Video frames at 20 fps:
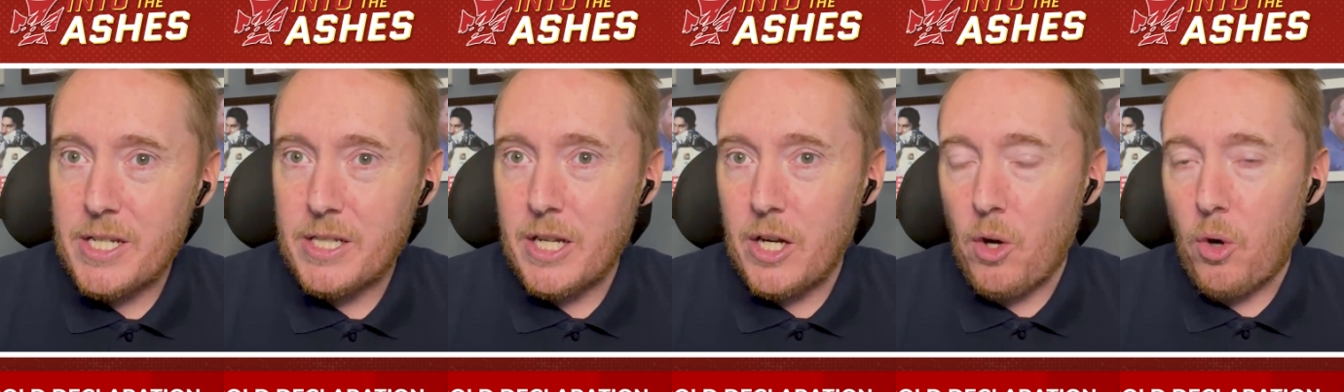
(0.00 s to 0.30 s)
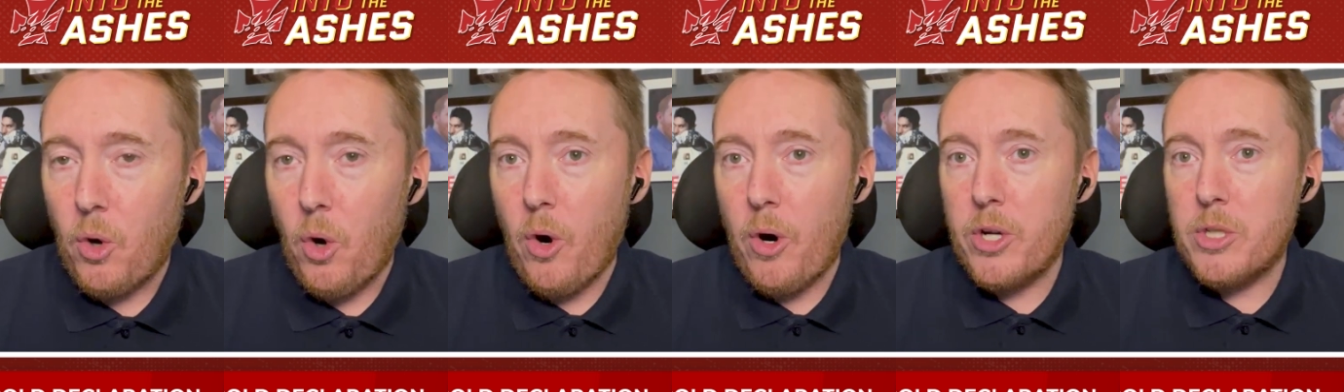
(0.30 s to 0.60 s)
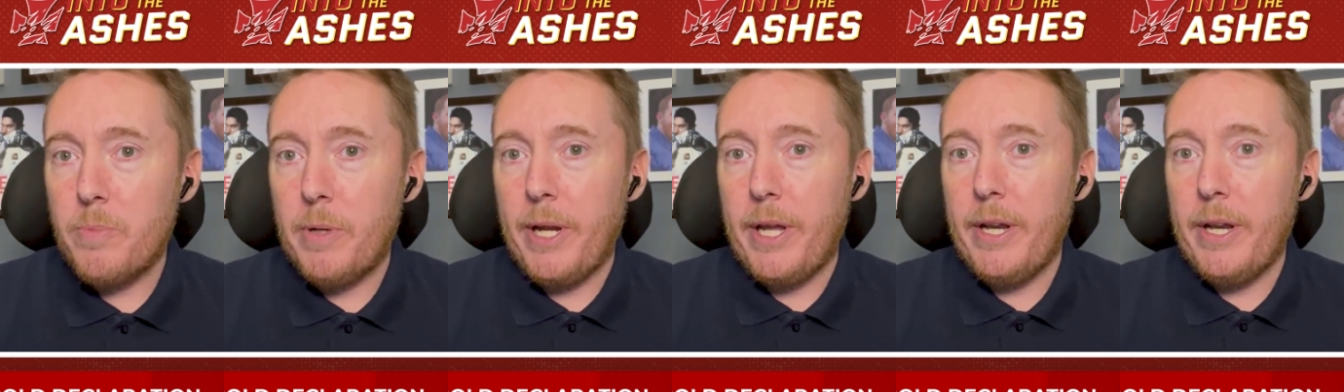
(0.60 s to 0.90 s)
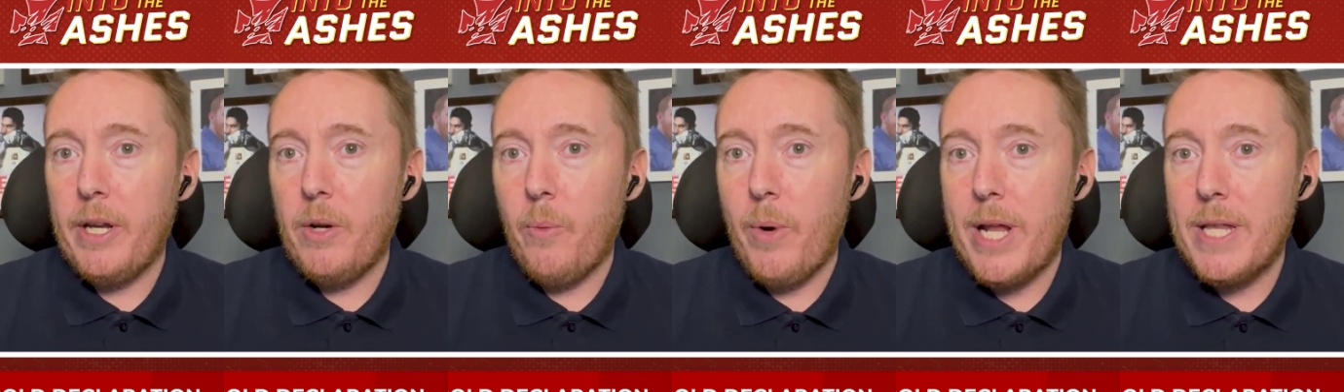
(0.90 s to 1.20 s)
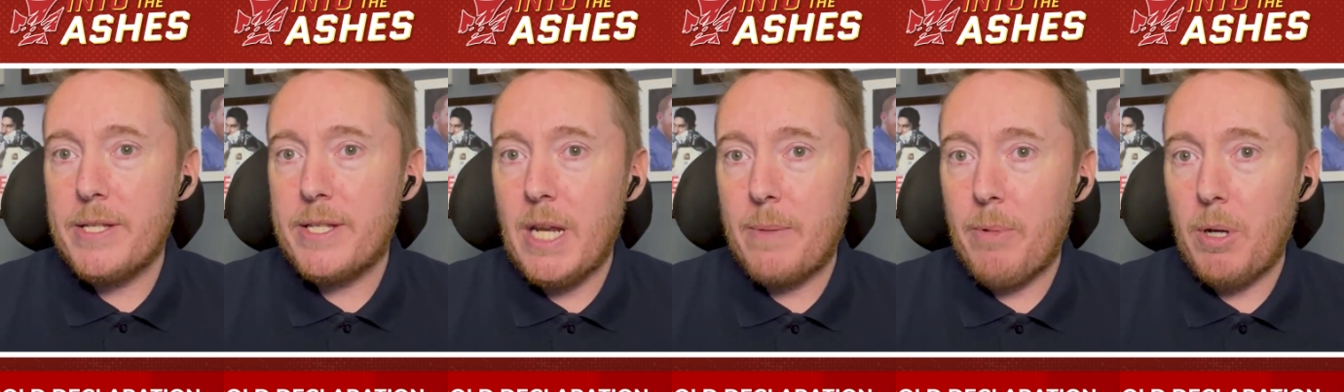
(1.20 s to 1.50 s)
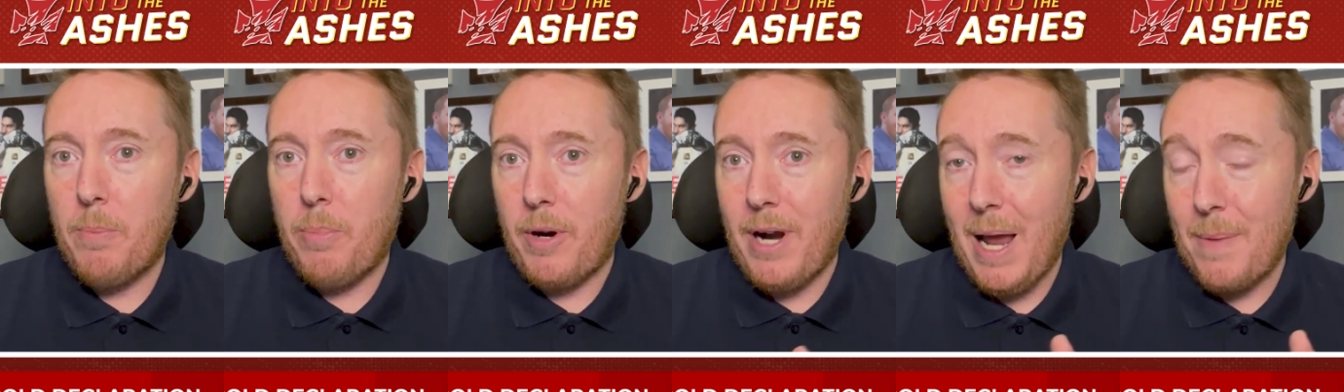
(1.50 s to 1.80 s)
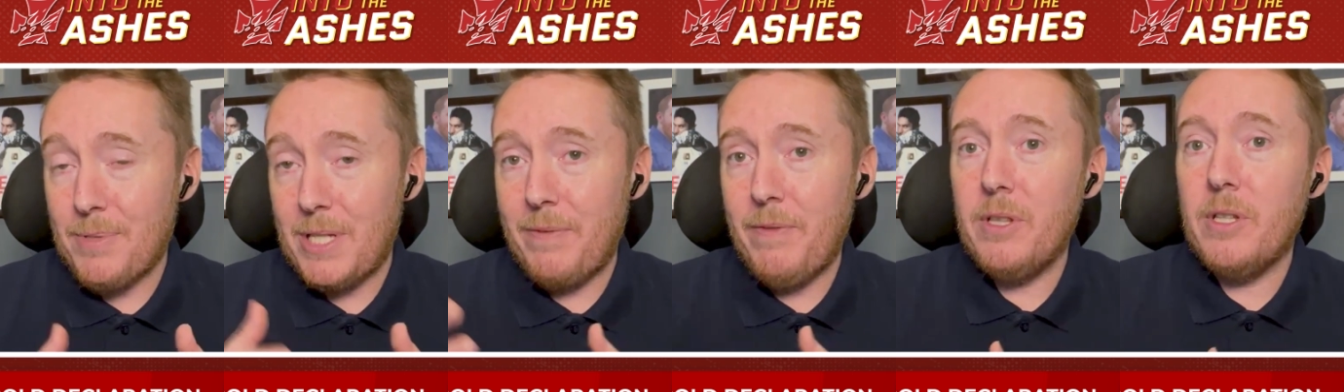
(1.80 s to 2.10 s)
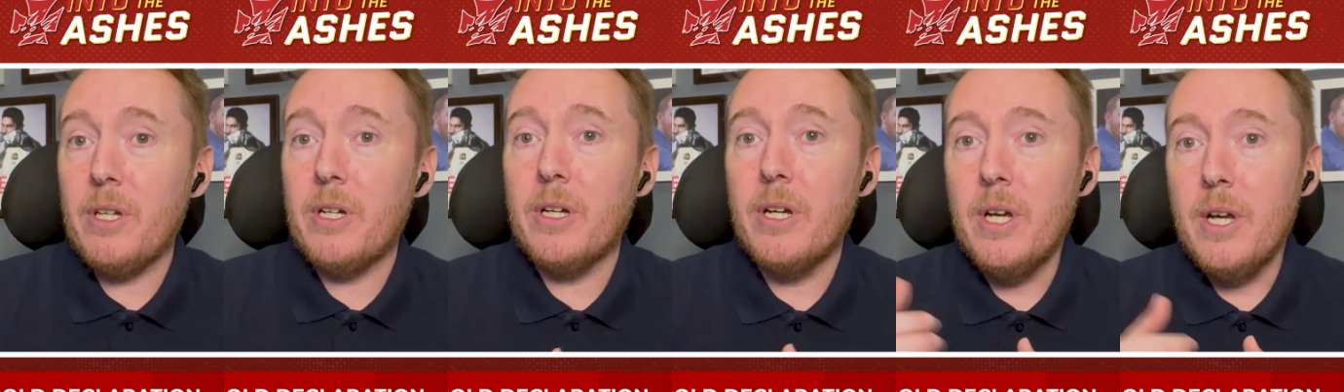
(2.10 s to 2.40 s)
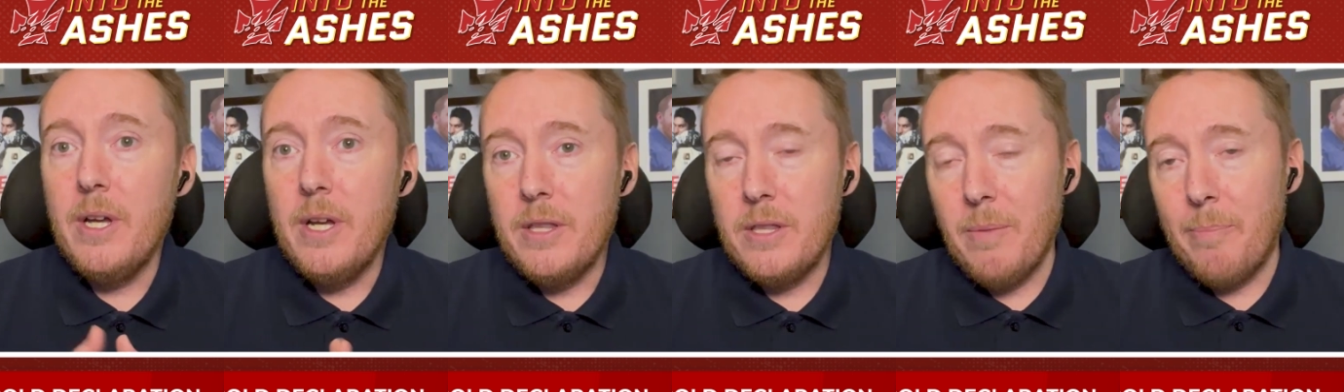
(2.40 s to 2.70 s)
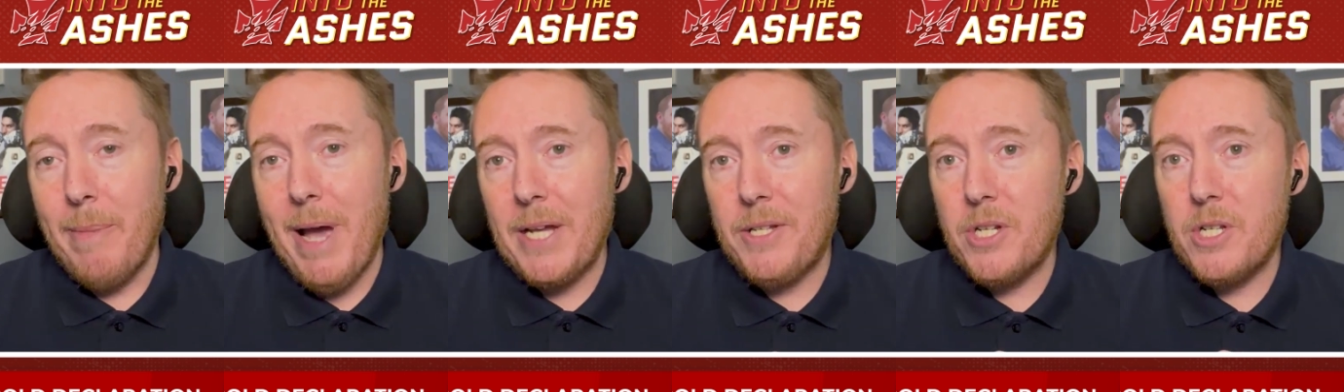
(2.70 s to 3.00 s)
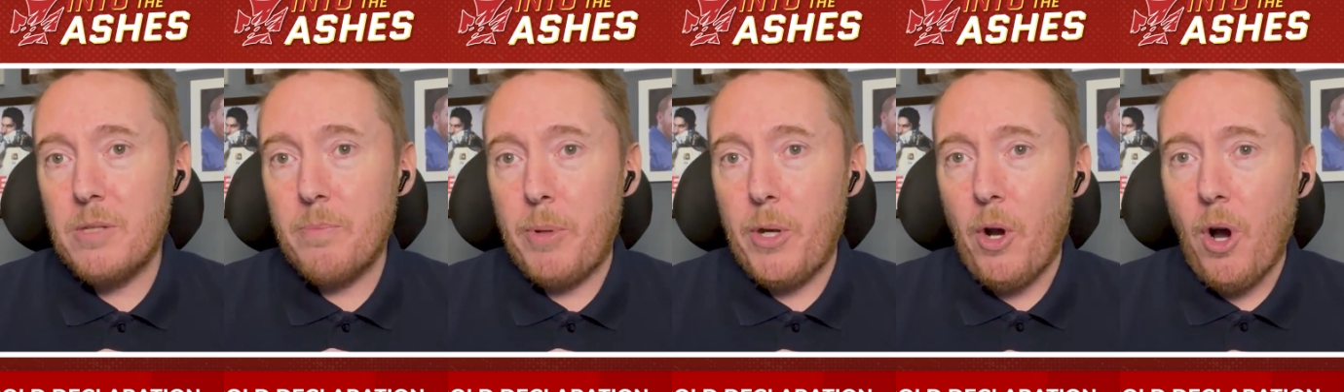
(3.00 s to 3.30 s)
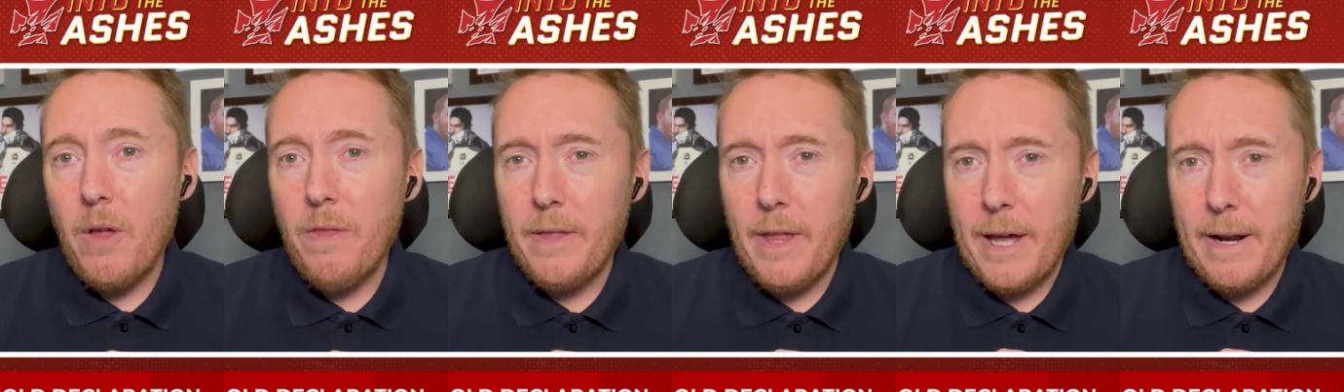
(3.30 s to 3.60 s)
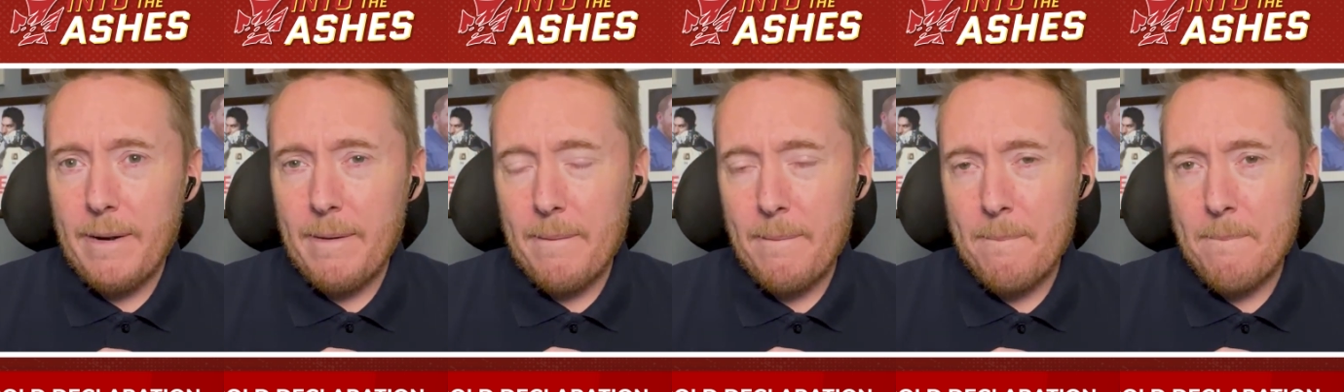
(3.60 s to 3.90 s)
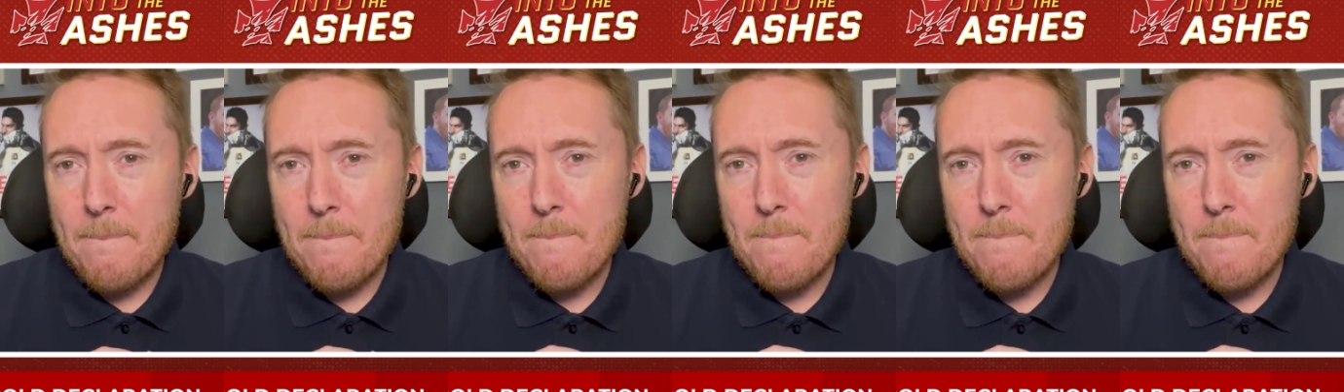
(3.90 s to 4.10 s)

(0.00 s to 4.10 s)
test at Lord's beginning Wednesday, but perhaps even the matches beyond that?